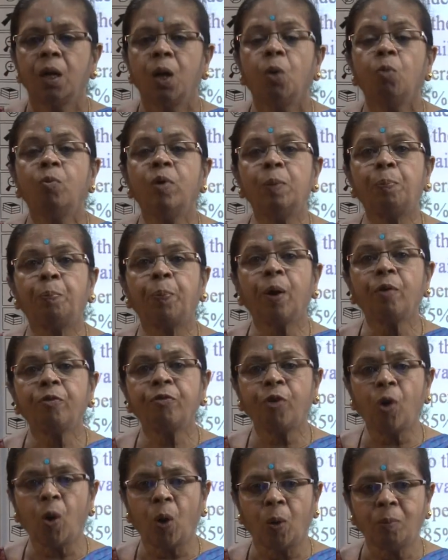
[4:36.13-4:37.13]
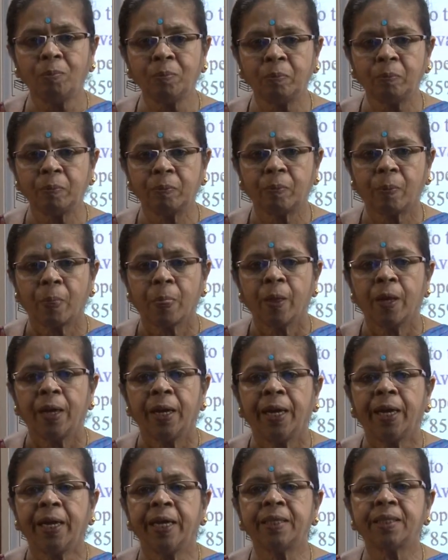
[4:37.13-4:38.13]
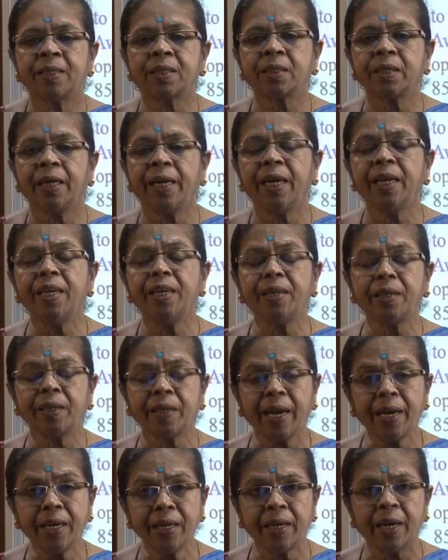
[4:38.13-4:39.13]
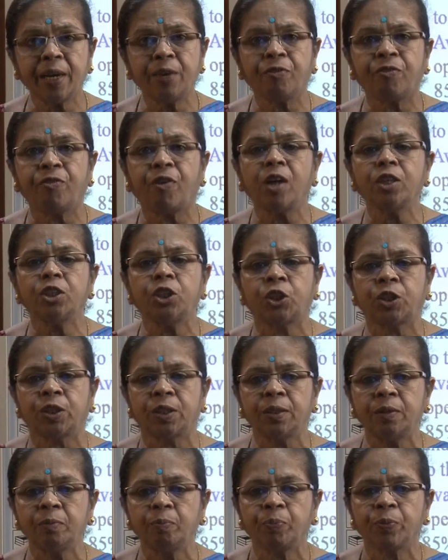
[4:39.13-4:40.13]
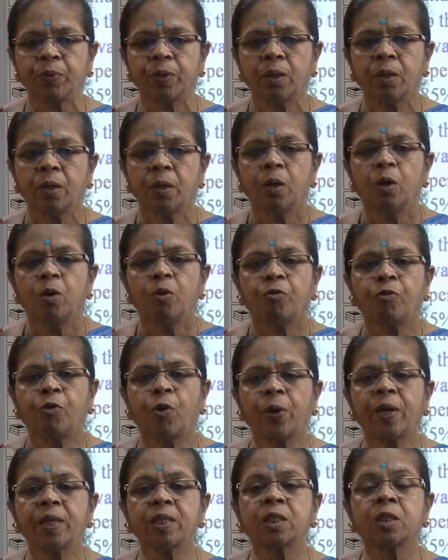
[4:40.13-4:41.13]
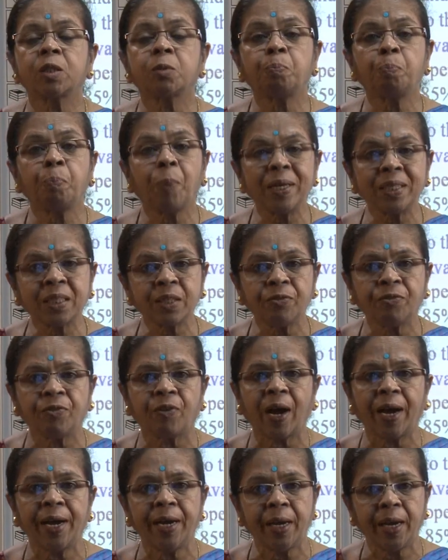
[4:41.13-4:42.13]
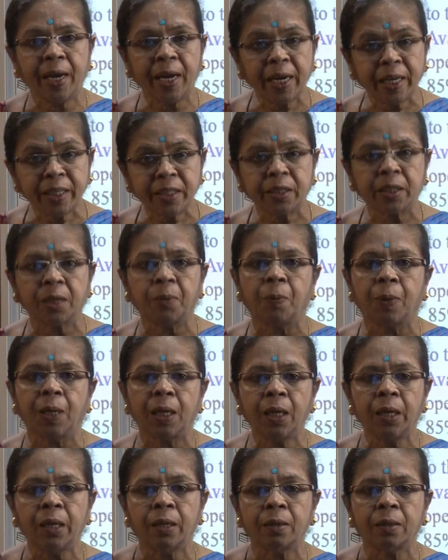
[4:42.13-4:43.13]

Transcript: will perform its intended function for a specified interval